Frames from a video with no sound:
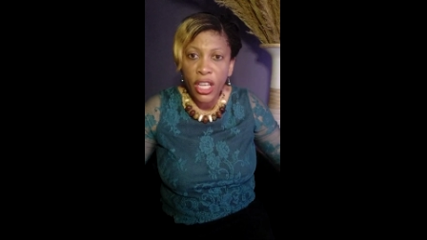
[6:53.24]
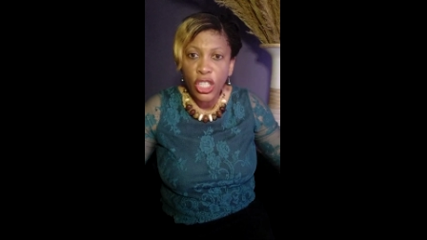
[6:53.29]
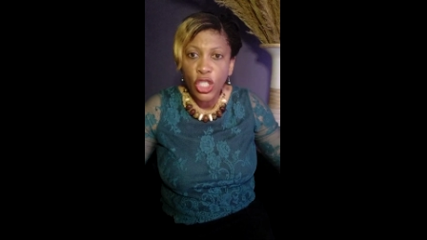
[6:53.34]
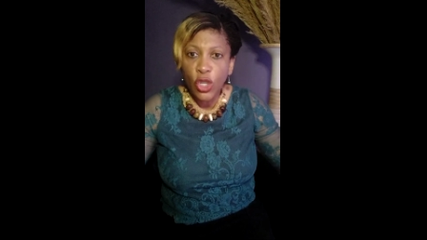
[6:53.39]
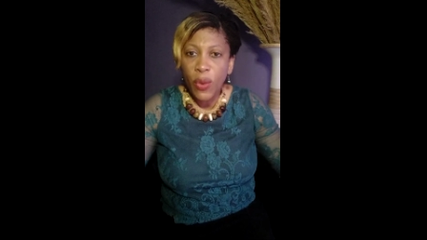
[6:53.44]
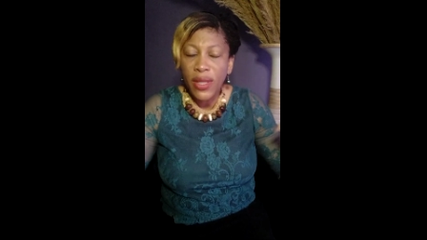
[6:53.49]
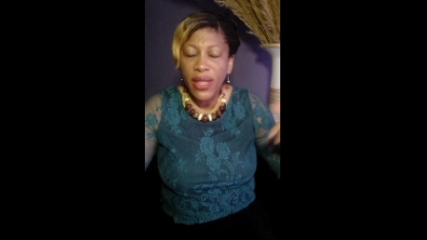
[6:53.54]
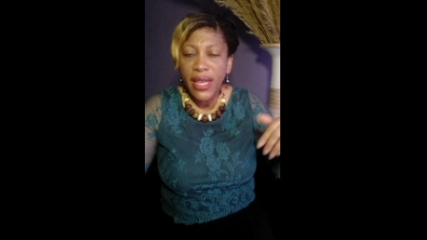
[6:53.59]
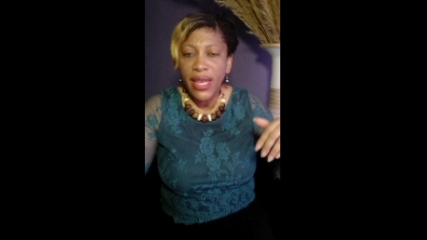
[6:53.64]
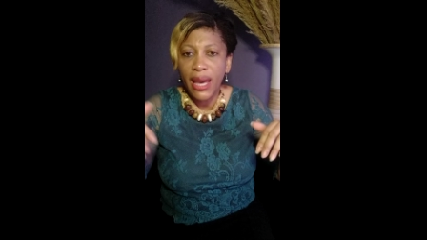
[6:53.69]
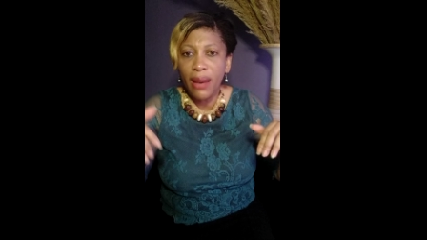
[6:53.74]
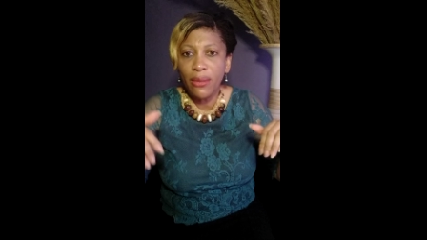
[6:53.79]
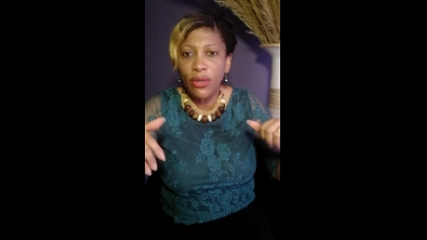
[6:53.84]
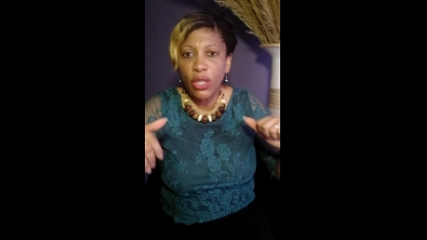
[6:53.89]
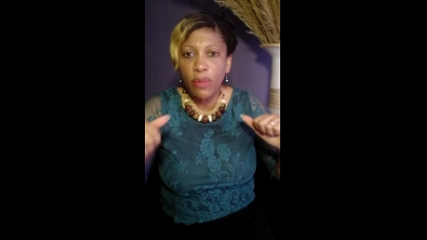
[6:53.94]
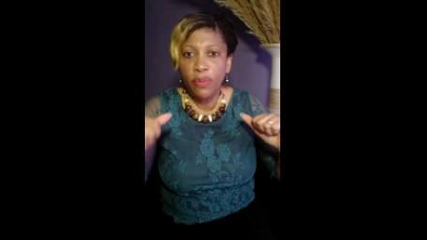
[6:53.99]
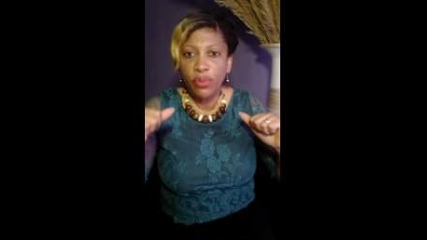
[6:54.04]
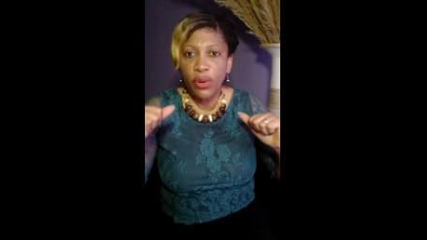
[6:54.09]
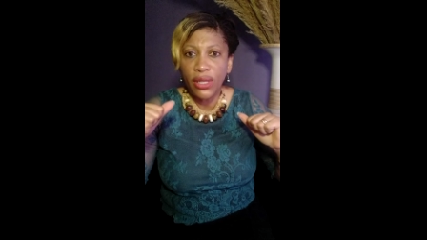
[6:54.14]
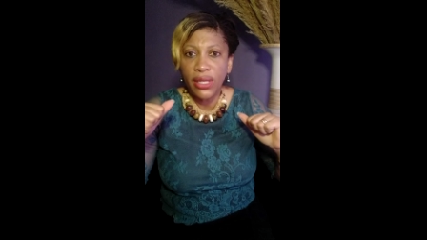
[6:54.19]
So when they came
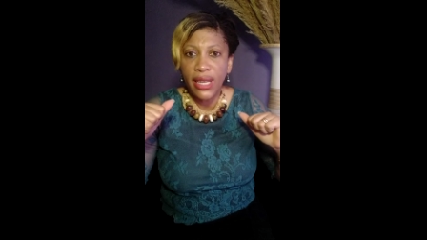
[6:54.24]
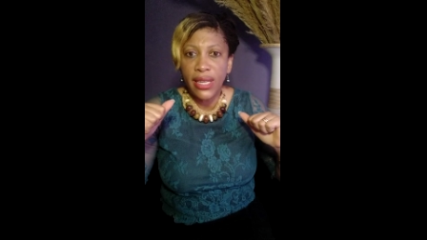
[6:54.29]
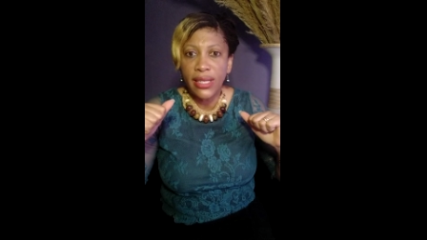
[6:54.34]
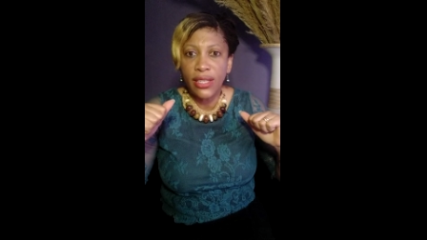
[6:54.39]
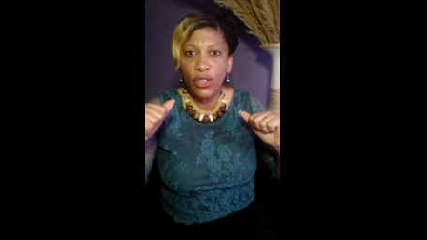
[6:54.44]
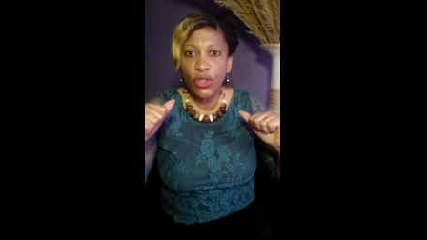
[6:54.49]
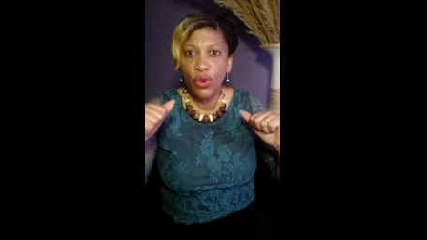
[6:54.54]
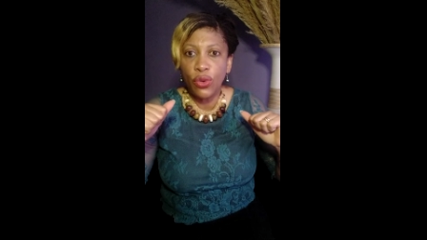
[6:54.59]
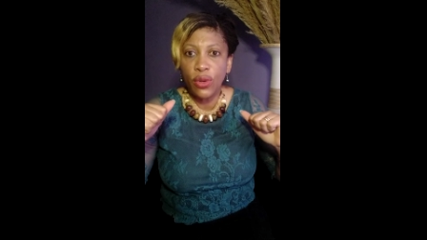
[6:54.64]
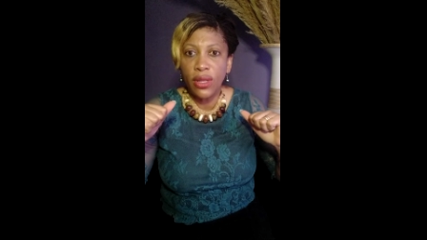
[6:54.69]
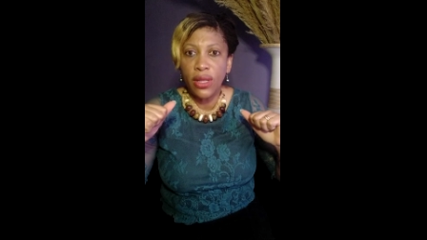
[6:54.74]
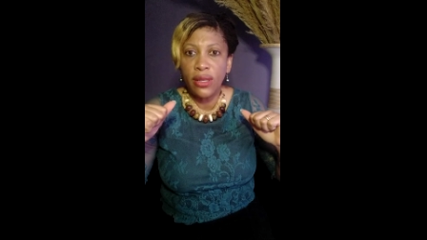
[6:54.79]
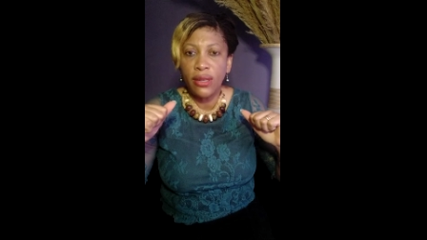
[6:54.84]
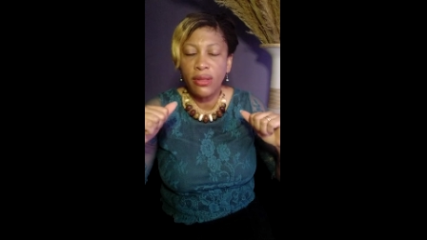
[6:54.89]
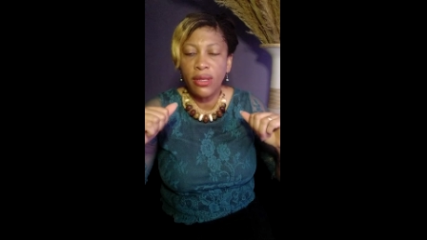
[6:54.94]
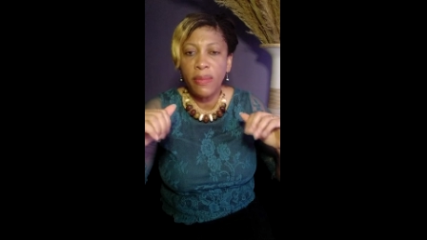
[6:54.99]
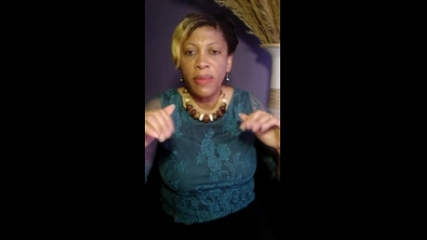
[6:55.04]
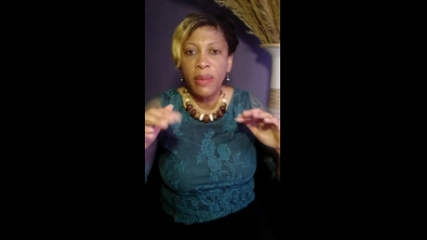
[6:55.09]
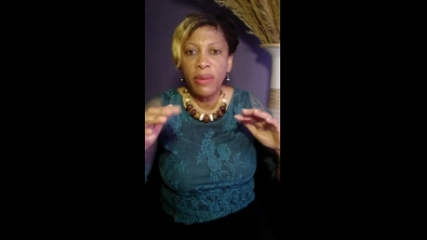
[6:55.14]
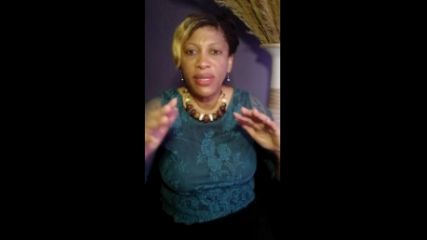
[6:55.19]
to the protest,
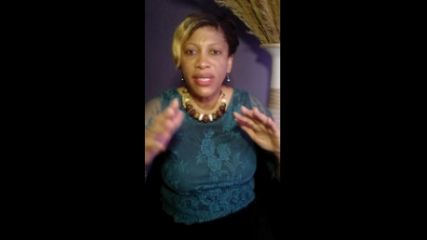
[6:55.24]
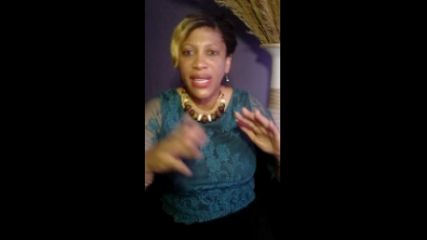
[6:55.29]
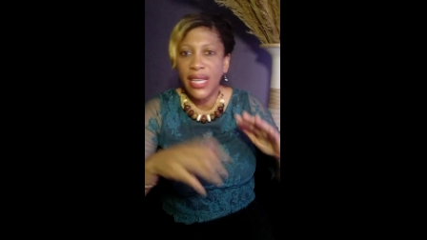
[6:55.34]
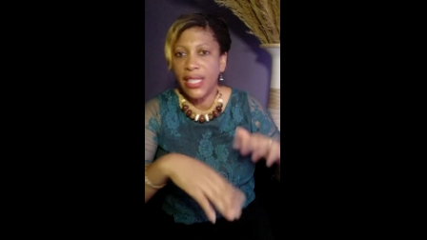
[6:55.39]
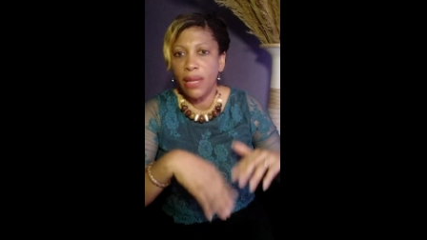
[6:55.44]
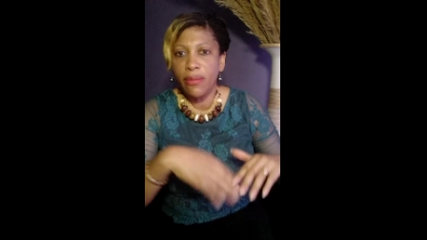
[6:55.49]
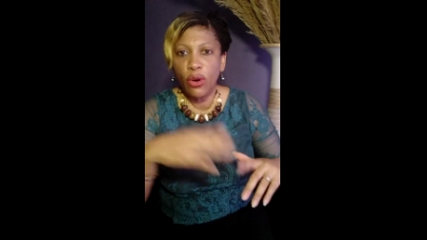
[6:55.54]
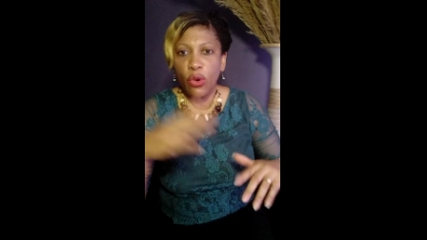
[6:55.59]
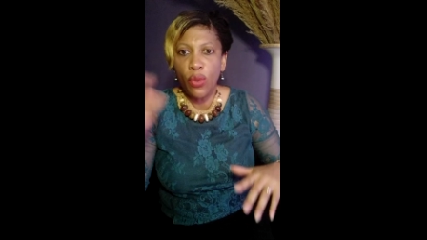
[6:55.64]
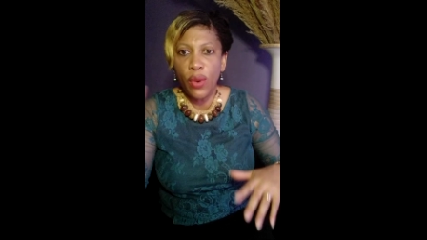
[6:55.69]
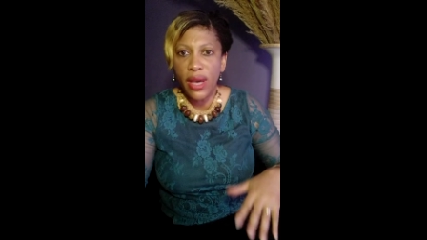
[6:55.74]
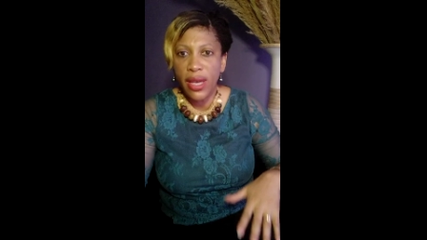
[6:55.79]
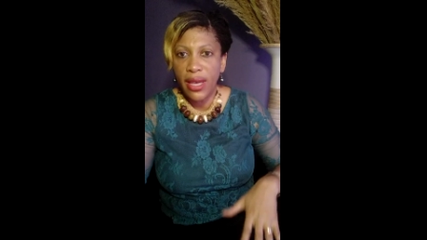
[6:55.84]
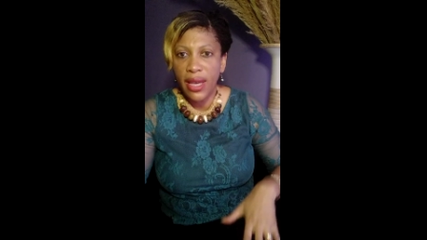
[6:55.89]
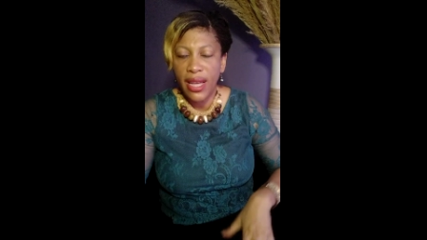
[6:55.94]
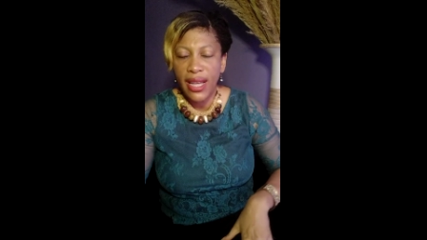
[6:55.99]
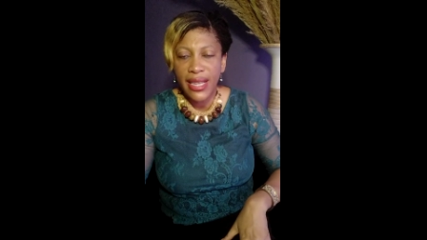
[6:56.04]
some people sent them away.